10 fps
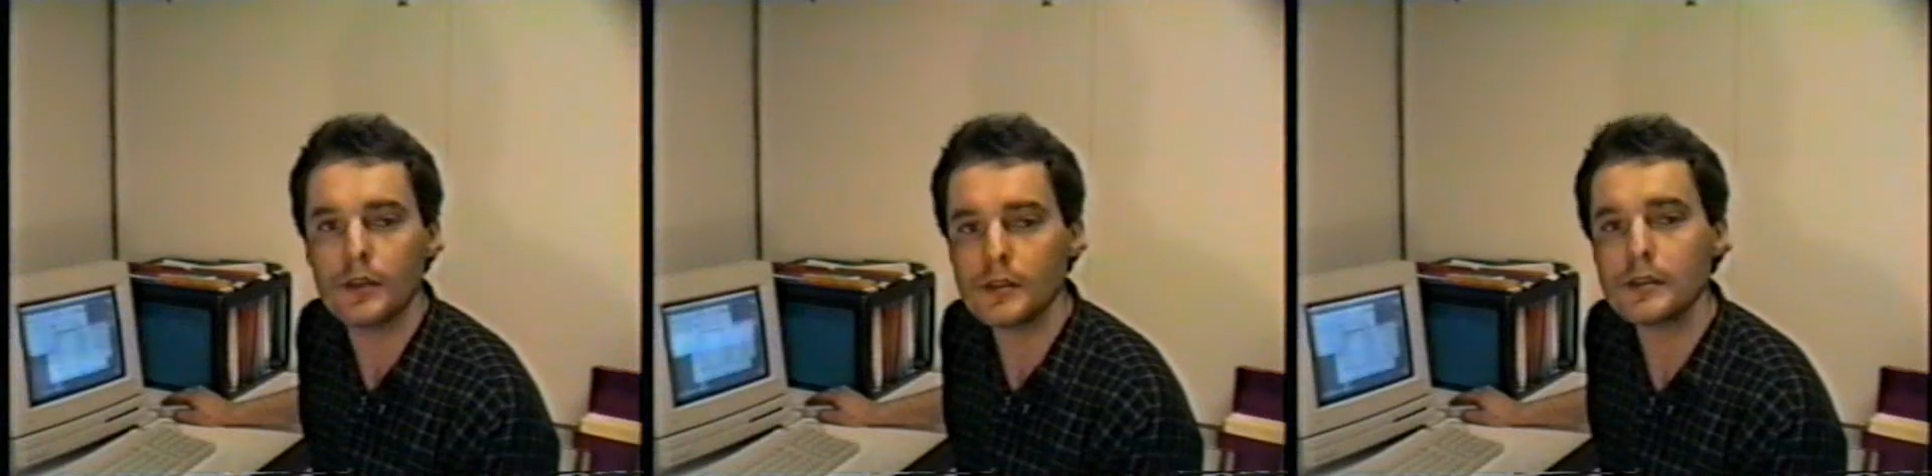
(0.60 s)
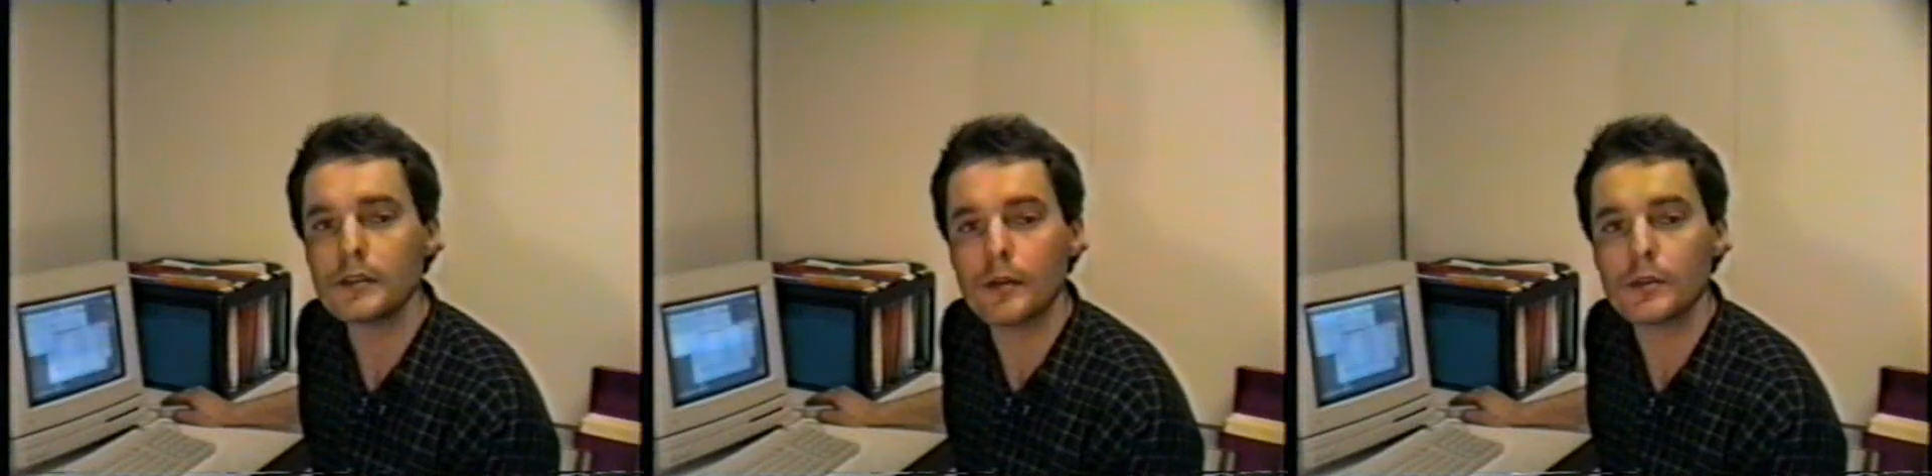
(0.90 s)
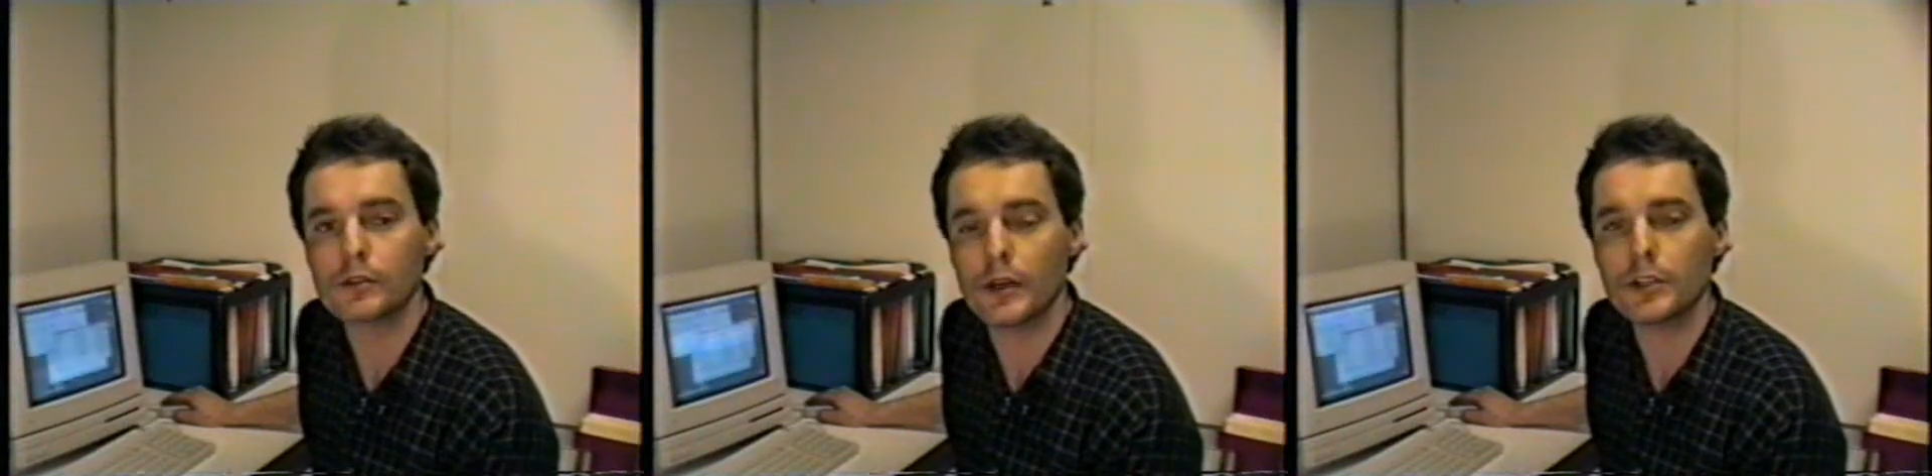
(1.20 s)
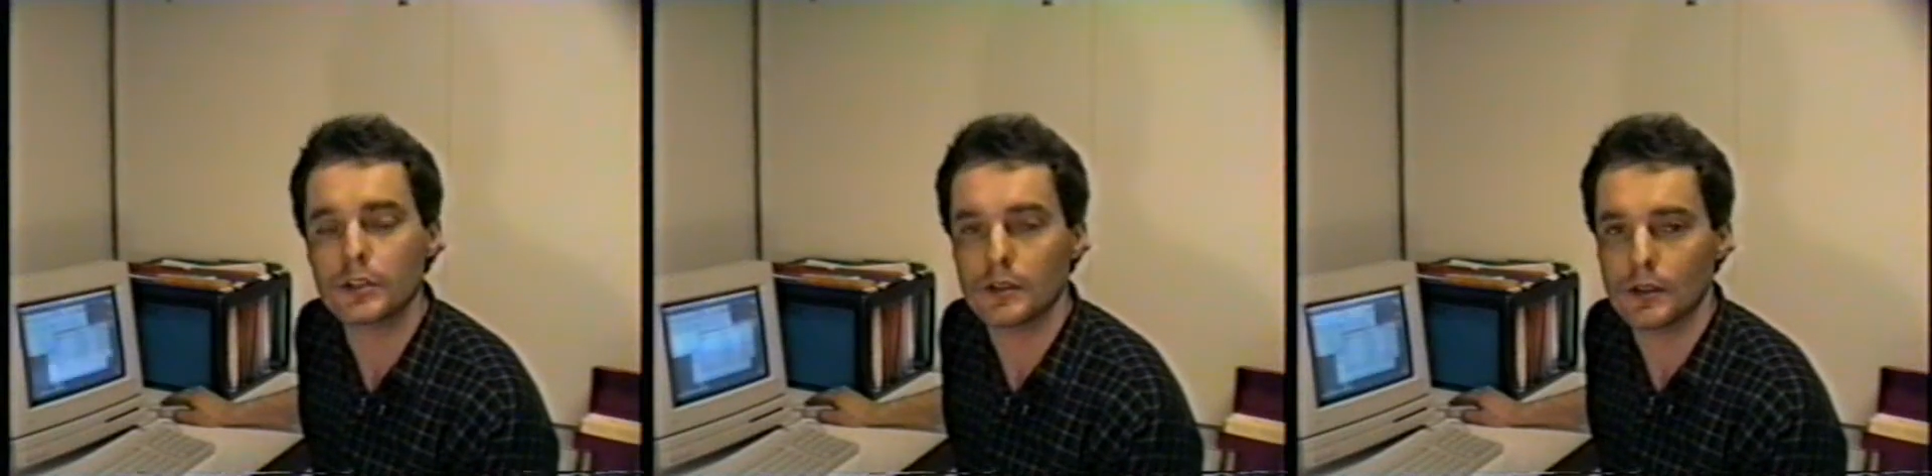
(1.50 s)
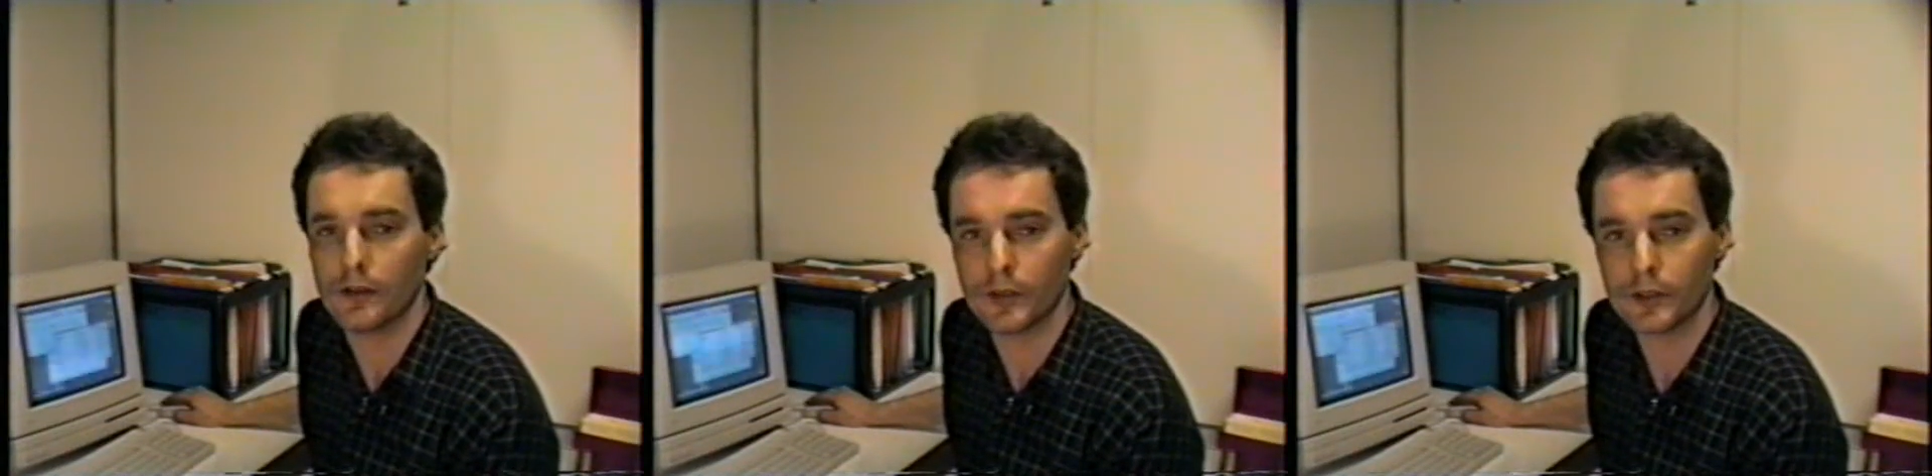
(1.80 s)
This is a demonstration
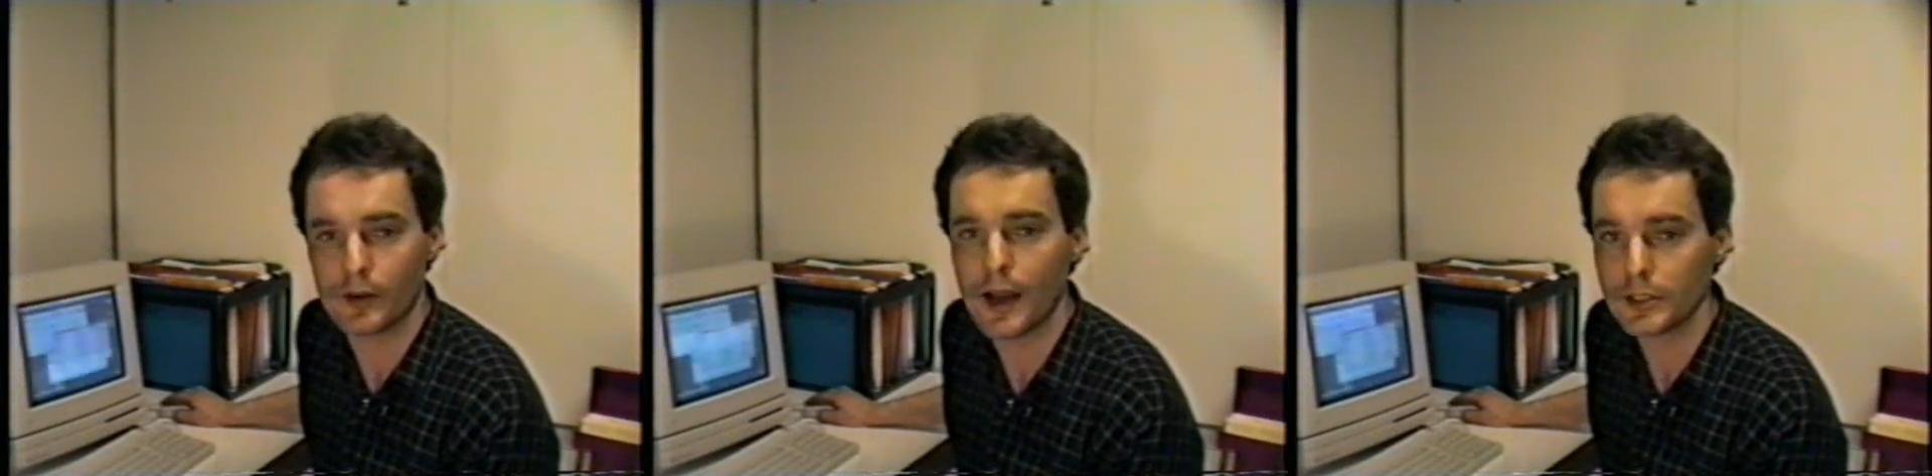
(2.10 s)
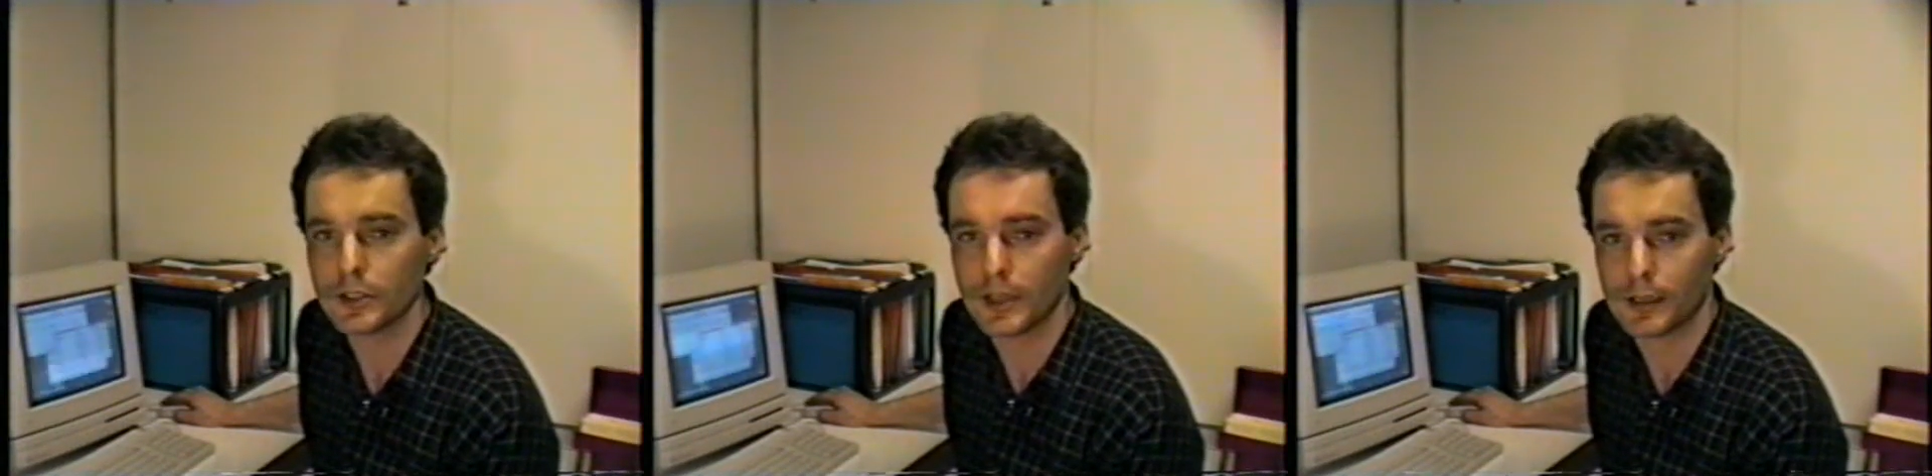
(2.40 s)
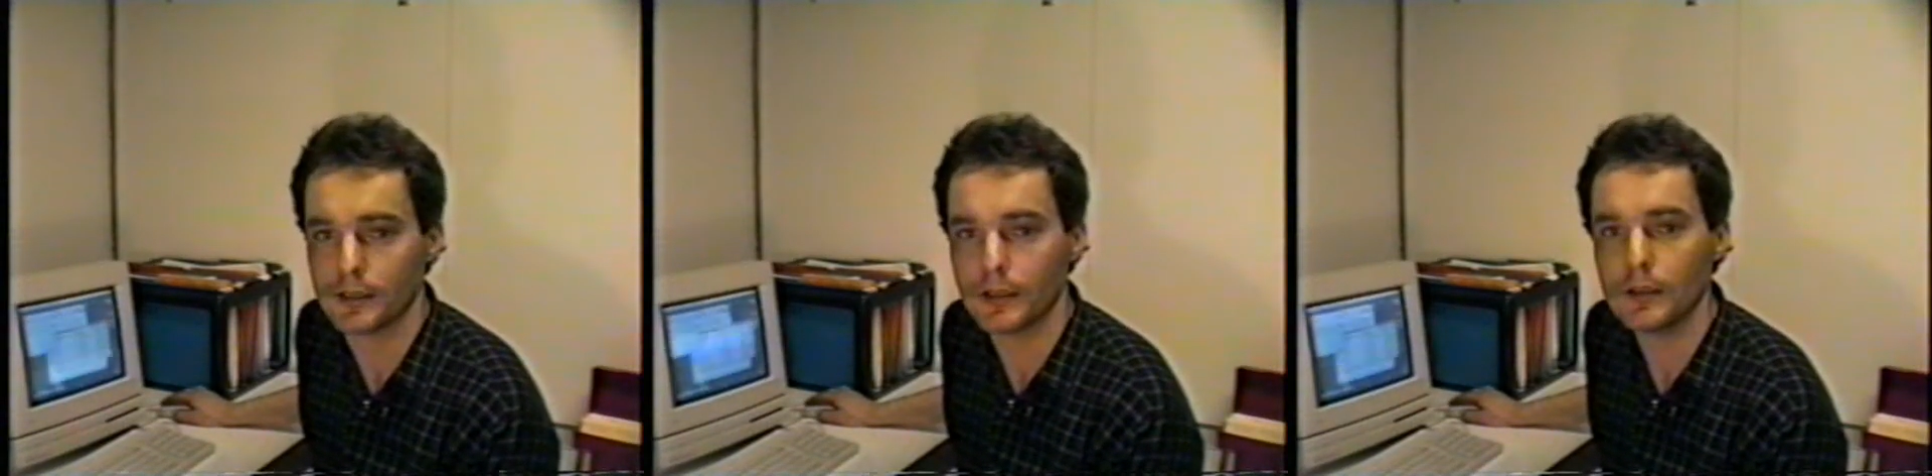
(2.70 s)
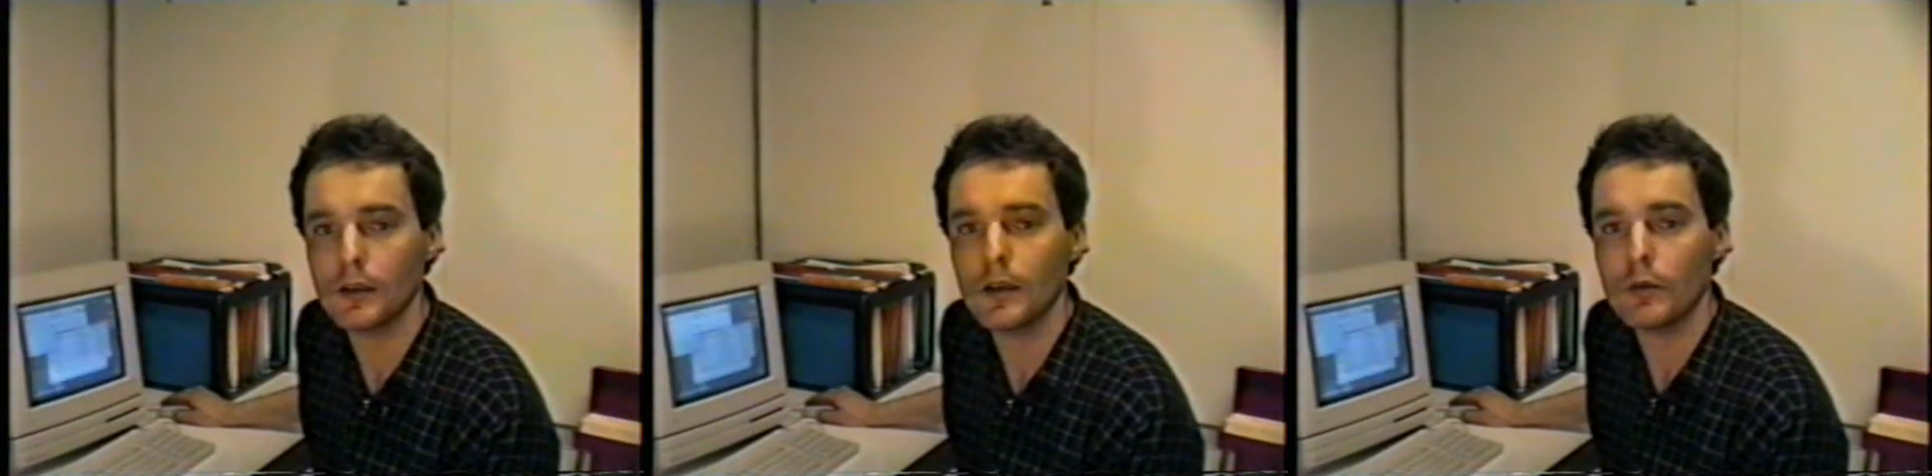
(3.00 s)
of an interaction technique